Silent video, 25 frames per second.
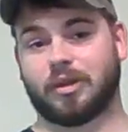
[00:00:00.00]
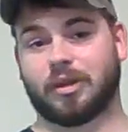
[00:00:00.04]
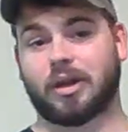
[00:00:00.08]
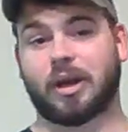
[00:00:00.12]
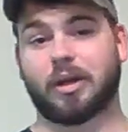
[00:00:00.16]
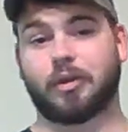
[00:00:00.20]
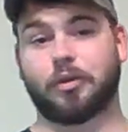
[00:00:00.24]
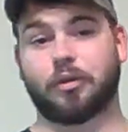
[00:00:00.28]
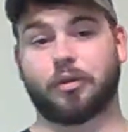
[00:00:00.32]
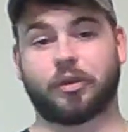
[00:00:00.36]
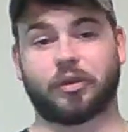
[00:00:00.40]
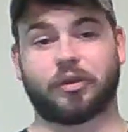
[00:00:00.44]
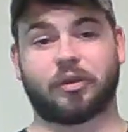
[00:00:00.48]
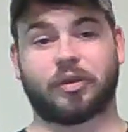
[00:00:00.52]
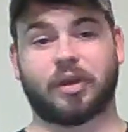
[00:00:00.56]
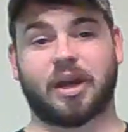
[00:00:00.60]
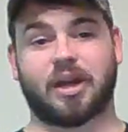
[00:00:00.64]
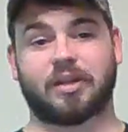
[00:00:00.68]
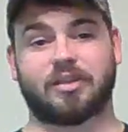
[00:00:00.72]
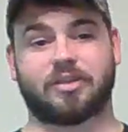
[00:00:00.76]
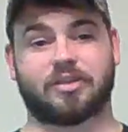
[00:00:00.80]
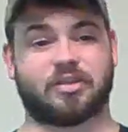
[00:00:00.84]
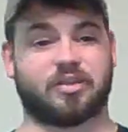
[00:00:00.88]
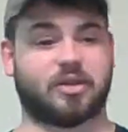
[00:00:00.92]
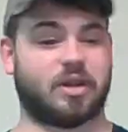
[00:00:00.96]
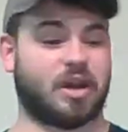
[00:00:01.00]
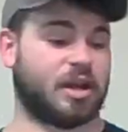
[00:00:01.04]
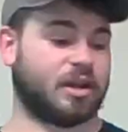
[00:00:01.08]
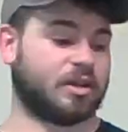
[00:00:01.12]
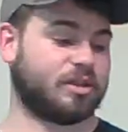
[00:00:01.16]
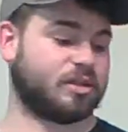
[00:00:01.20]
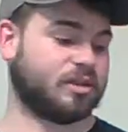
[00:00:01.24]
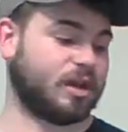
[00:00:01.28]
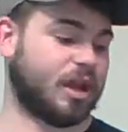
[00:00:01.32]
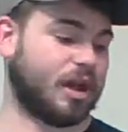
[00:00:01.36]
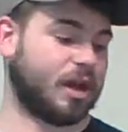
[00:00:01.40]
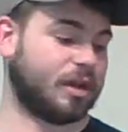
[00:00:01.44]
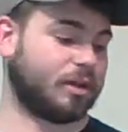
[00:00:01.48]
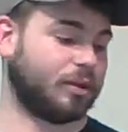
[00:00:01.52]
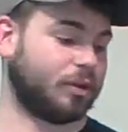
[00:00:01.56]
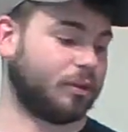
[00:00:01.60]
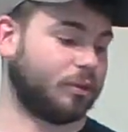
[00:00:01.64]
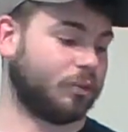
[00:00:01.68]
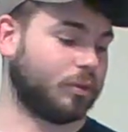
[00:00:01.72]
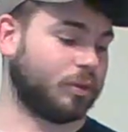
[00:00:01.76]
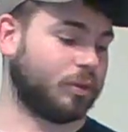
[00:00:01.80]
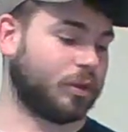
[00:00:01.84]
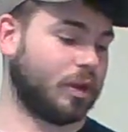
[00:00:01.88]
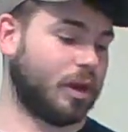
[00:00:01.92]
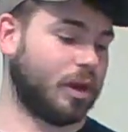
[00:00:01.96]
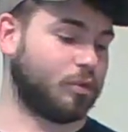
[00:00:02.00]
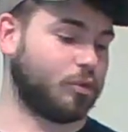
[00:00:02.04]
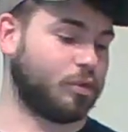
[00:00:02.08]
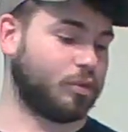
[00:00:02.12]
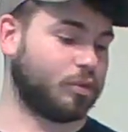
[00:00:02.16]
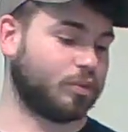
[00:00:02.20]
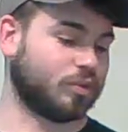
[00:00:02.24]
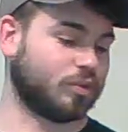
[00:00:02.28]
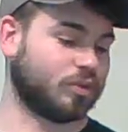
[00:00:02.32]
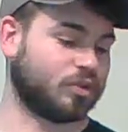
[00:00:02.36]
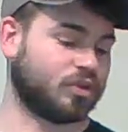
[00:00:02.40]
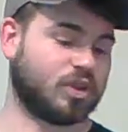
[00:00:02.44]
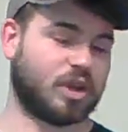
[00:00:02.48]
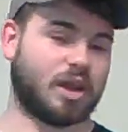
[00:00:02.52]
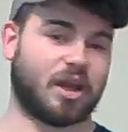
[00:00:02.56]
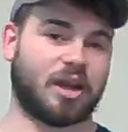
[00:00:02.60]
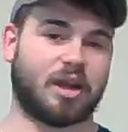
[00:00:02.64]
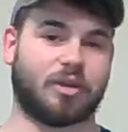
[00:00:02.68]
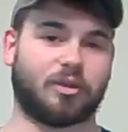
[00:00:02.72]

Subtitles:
I know that that's not exactly what a lot of people say.